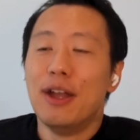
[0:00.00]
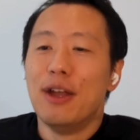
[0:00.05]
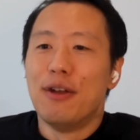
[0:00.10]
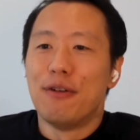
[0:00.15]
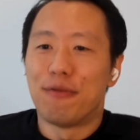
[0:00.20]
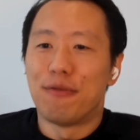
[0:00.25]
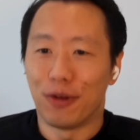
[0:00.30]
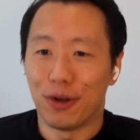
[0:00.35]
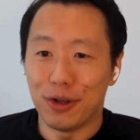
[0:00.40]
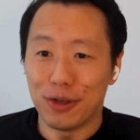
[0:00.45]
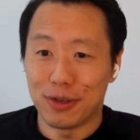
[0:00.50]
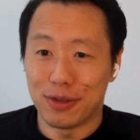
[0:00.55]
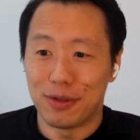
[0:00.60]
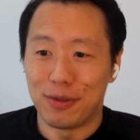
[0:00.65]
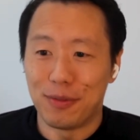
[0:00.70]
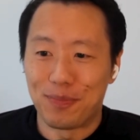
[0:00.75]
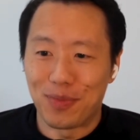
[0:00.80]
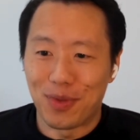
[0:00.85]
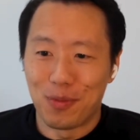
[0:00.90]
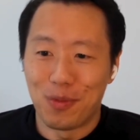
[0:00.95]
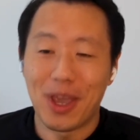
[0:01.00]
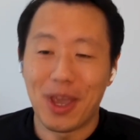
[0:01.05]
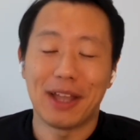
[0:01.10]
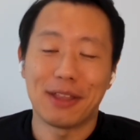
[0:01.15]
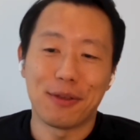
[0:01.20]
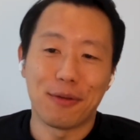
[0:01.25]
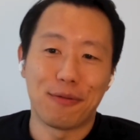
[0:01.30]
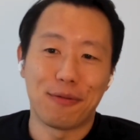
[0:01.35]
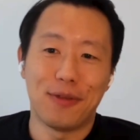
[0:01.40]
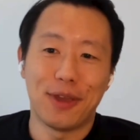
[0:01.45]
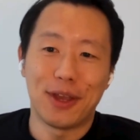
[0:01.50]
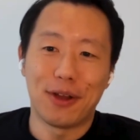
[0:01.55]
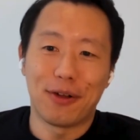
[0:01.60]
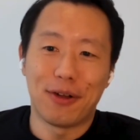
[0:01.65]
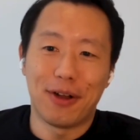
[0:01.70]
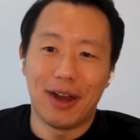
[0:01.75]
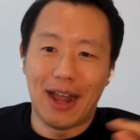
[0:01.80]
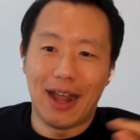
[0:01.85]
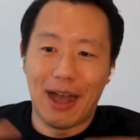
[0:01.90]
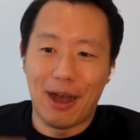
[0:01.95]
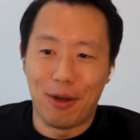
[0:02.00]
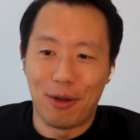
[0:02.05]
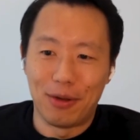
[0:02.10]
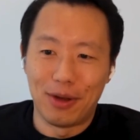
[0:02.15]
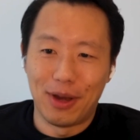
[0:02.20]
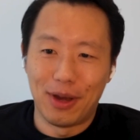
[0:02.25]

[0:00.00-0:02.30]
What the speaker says: First we had to figure it out.